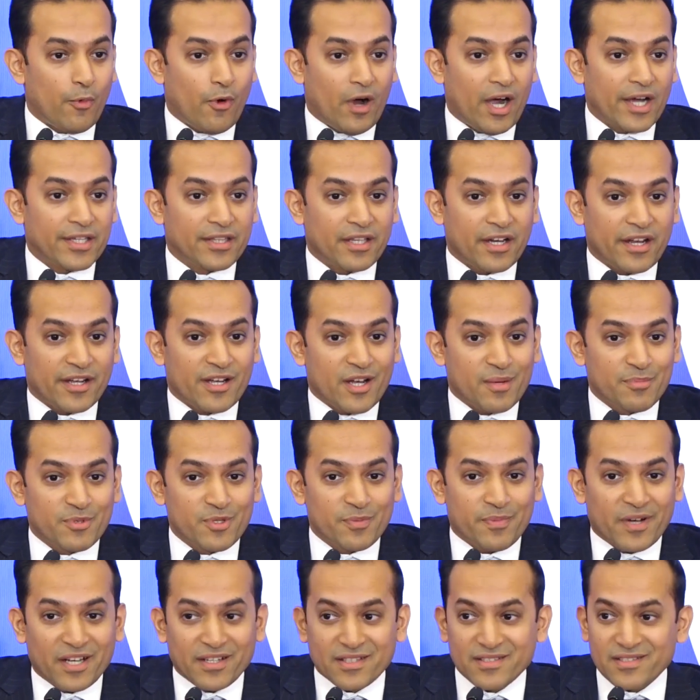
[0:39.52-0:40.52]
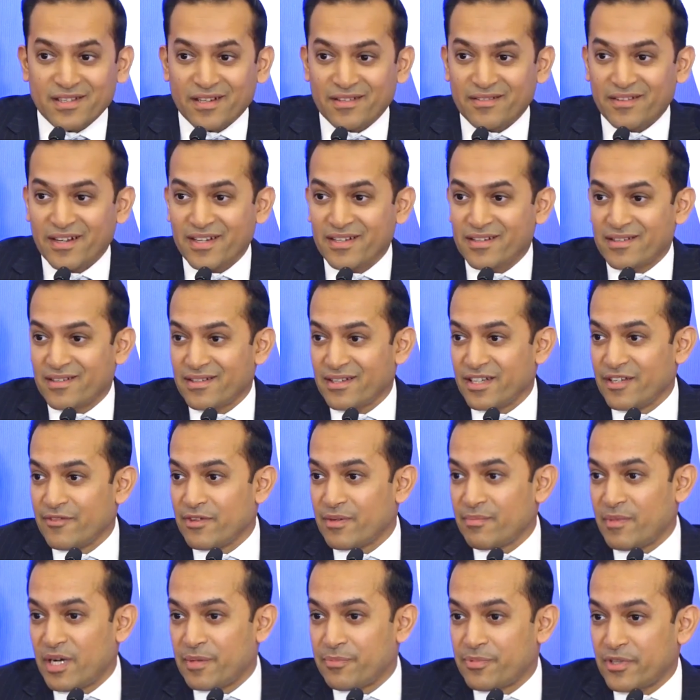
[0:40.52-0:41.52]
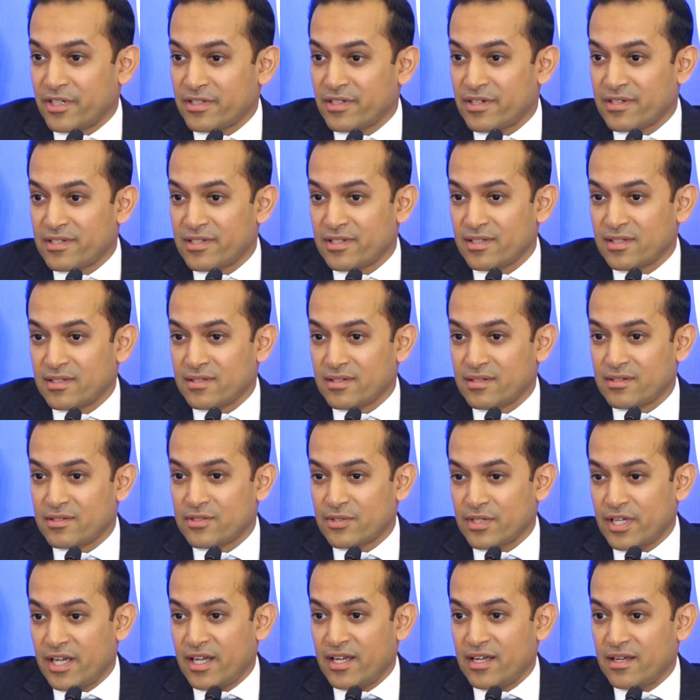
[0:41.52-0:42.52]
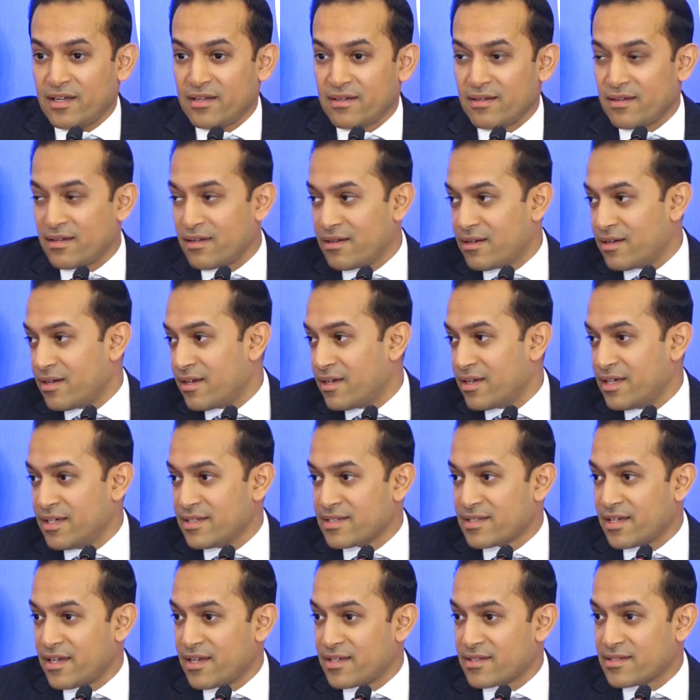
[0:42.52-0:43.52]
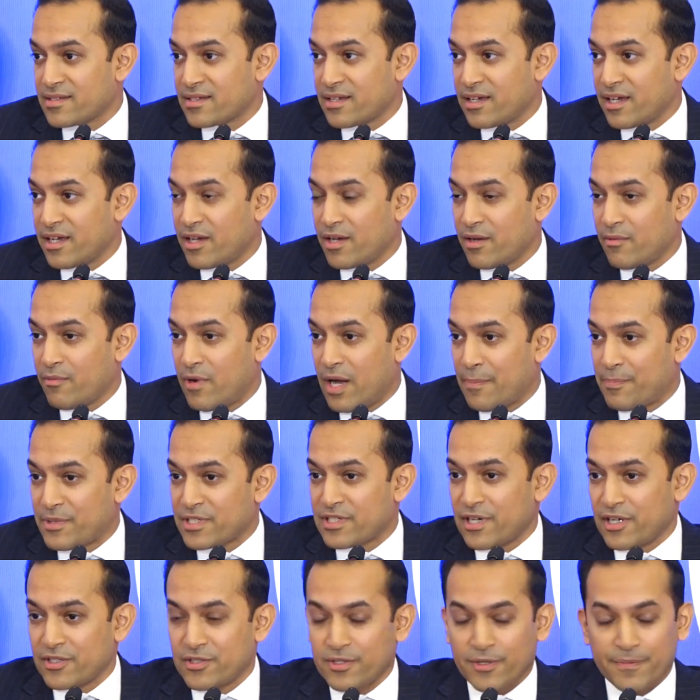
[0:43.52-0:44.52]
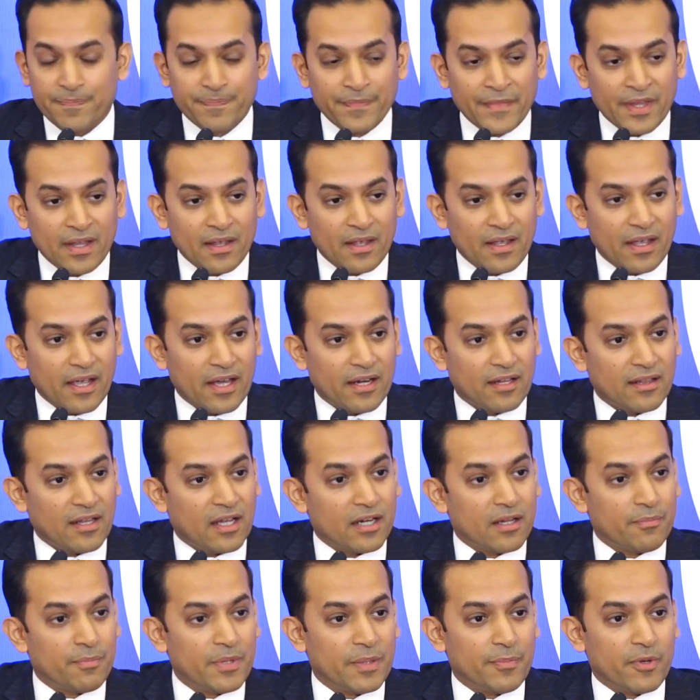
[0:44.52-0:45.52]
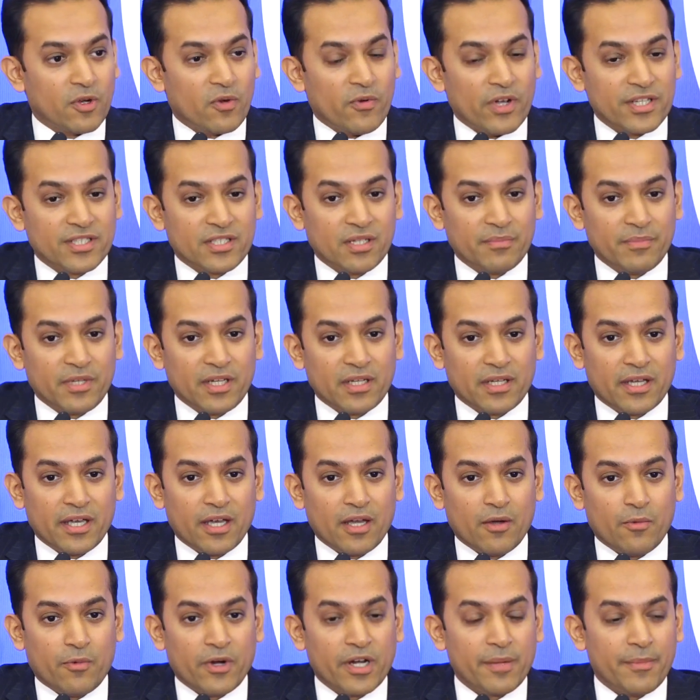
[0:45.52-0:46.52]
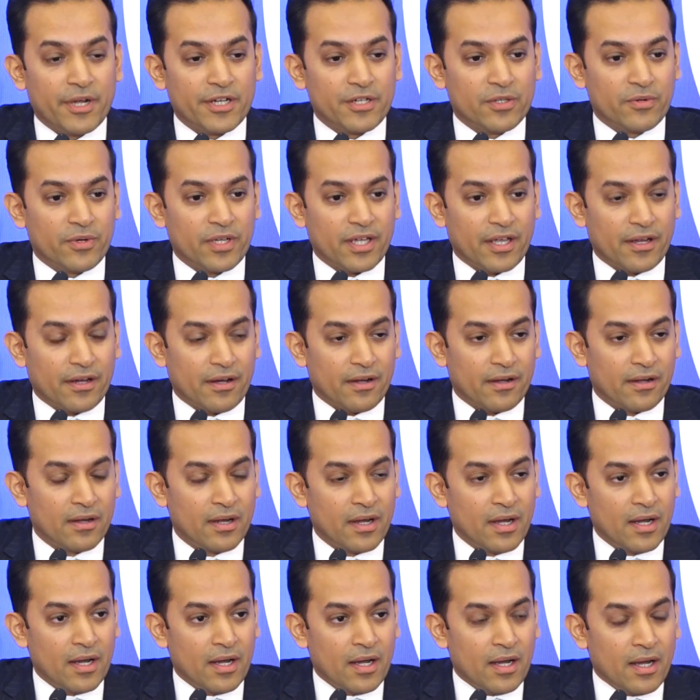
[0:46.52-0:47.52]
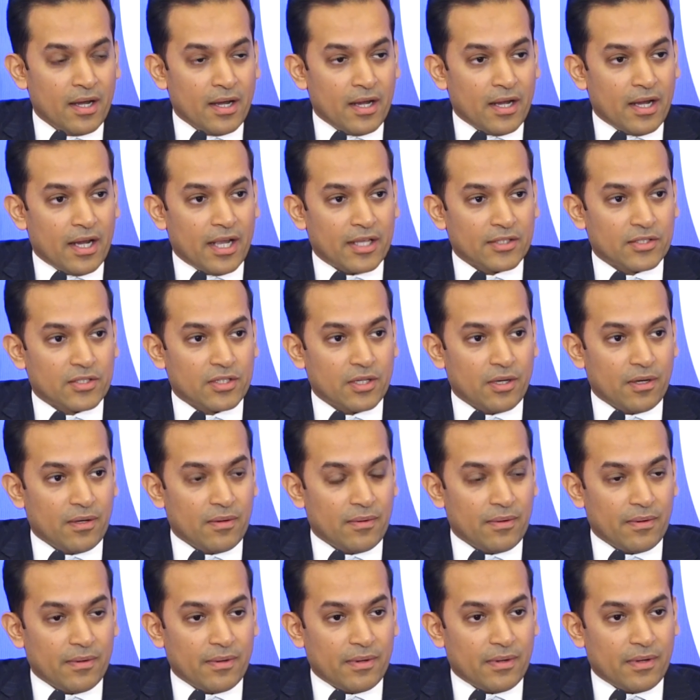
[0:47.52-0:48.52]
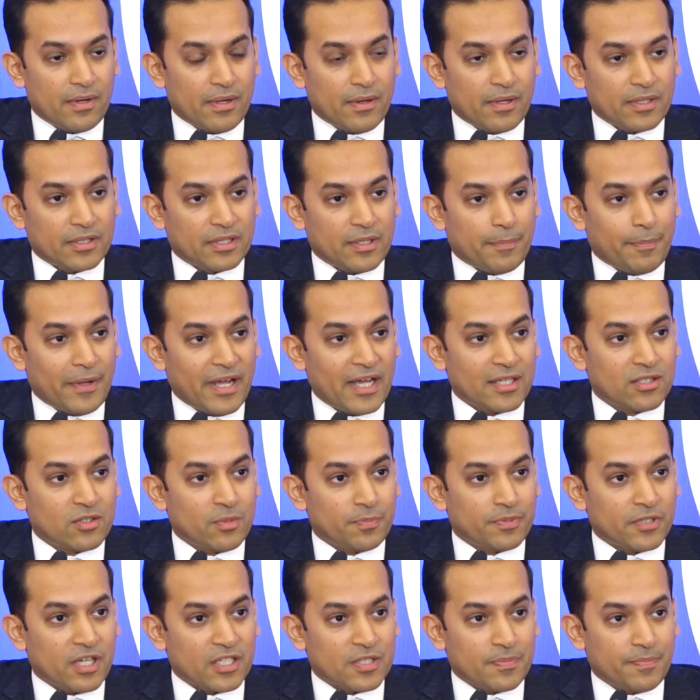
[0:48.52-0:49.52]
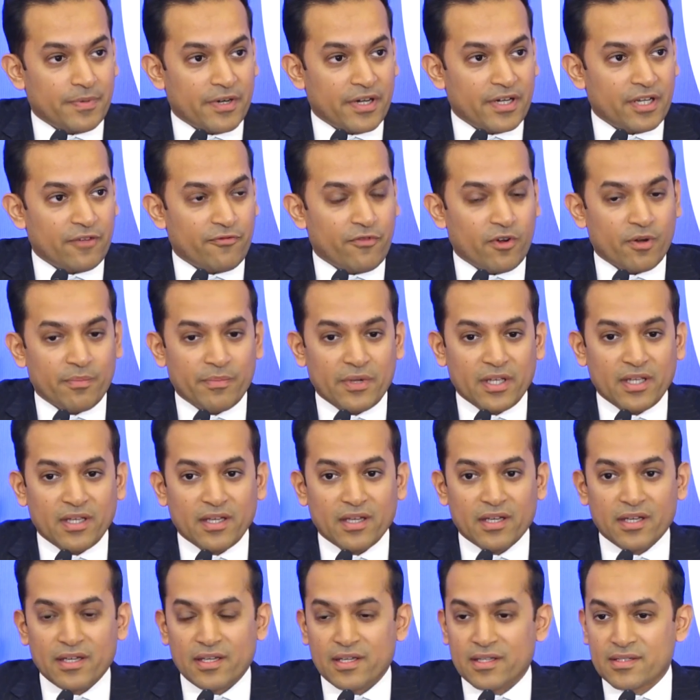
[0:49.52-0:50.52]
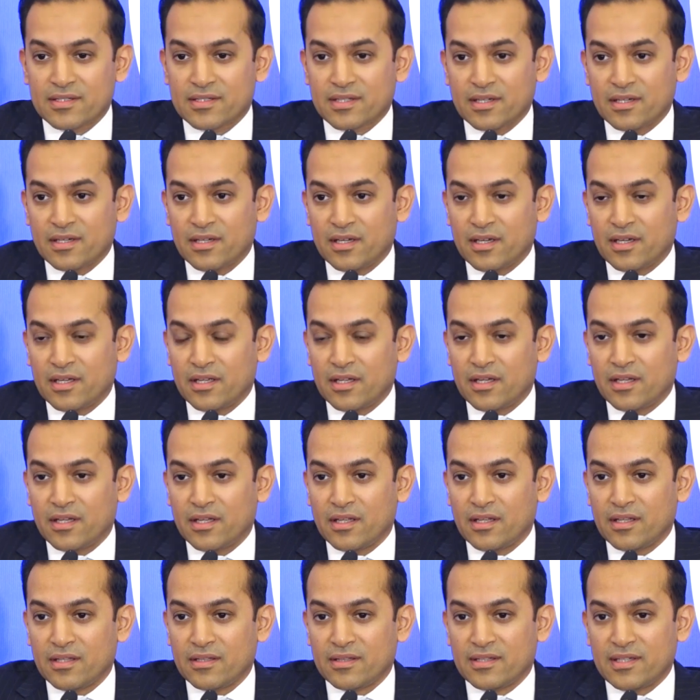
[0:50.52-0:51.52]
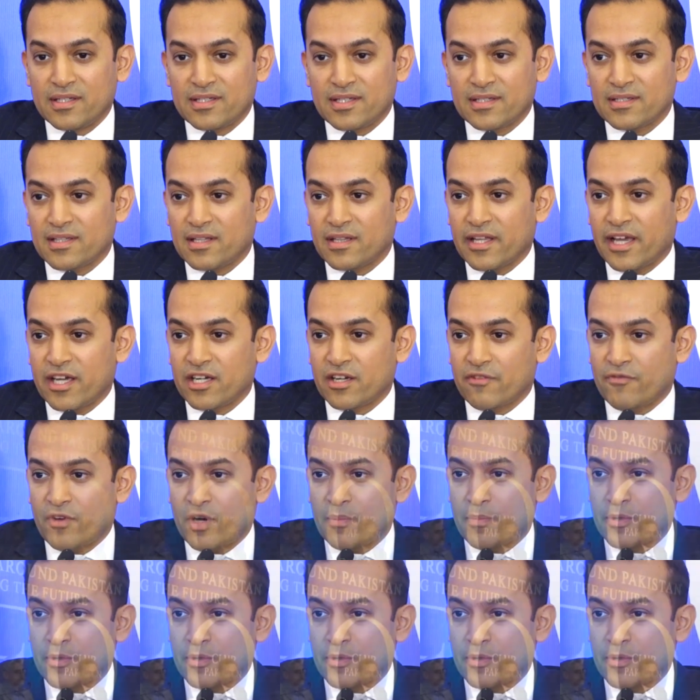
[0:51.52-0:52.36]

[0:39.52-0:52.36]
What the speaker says: Why did I come to Pakistan, right? Even my brother, till today, he says, ke wapis aajo. And a lot of people question me, what am I doing here? And so the path to prosperity for me is, this is a land of